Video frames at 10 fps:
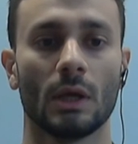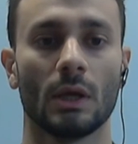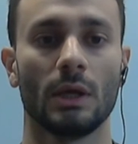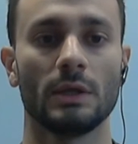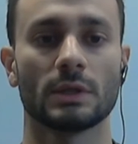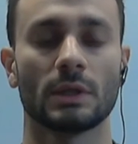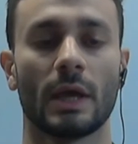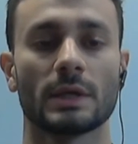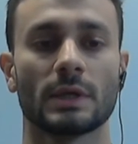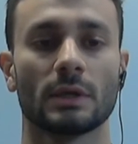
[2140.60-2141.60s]
It's an
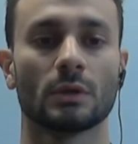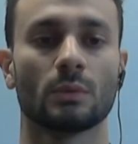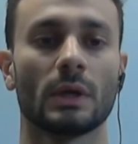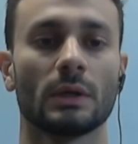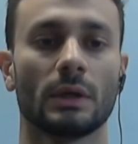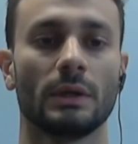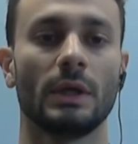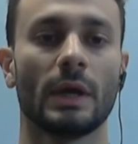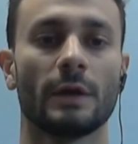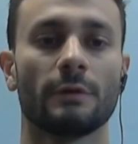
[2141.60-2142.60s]
ASA.1
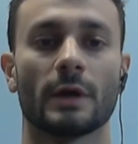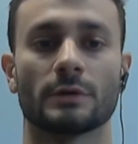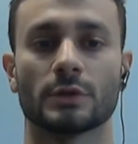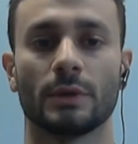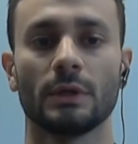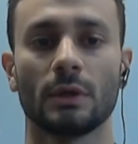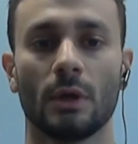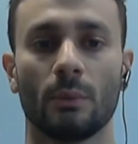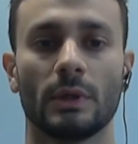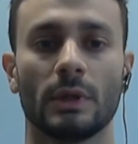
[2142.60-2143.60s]
EA5 string
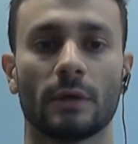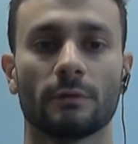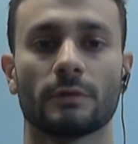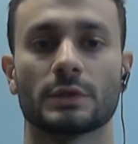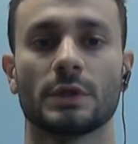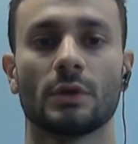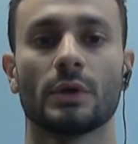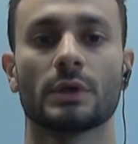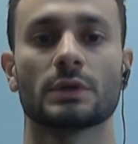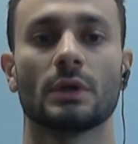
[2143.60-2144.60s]
with length
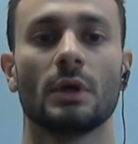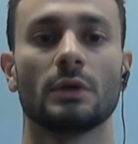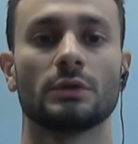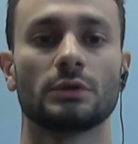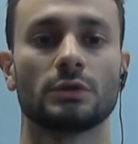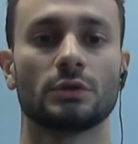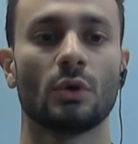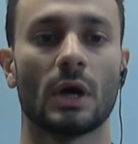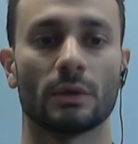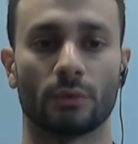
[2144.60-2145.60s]

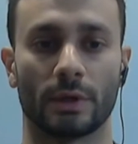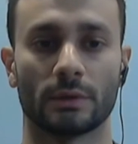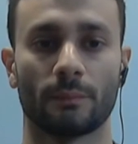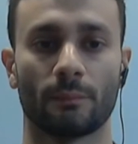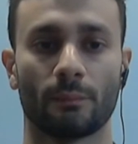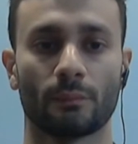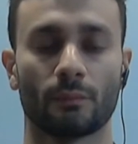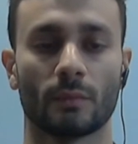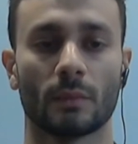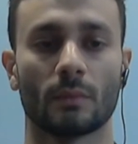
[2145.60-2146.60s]
0x200.
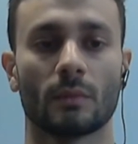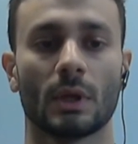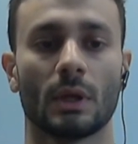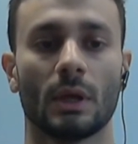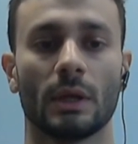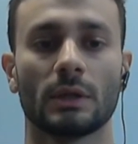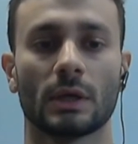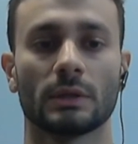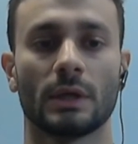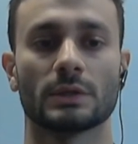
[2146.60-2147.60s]
And it
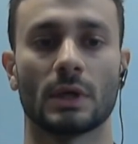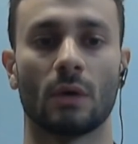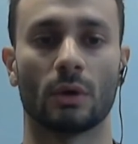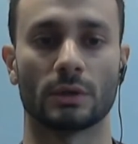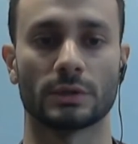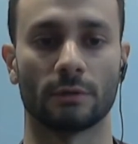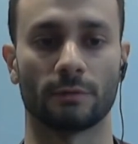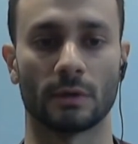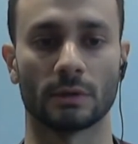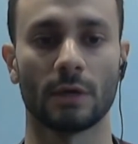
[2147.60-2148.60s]
contains our signed
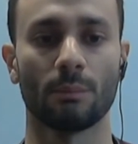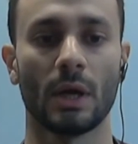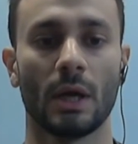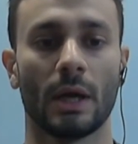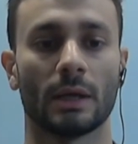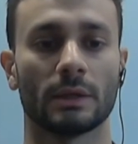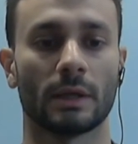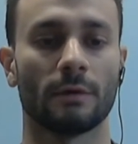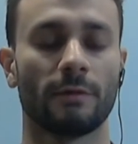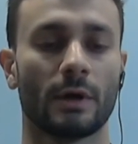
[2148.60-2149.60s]
file name, and at
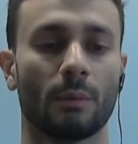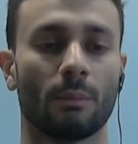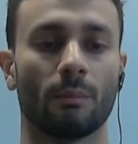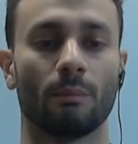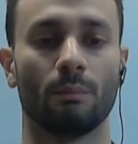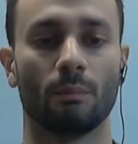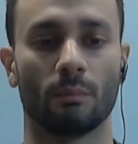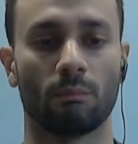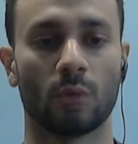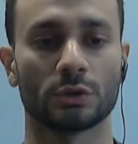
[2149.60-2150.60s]
the very
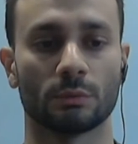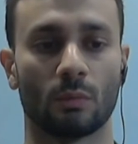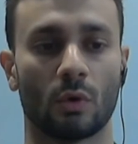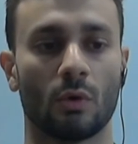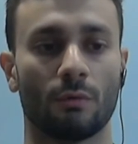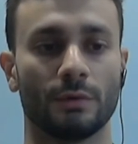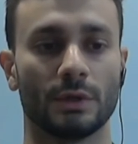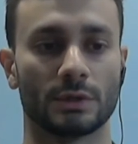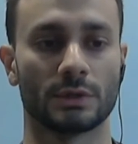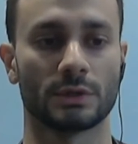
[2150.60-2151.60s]
bottom of
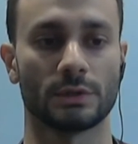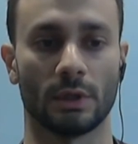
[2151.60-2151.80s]
this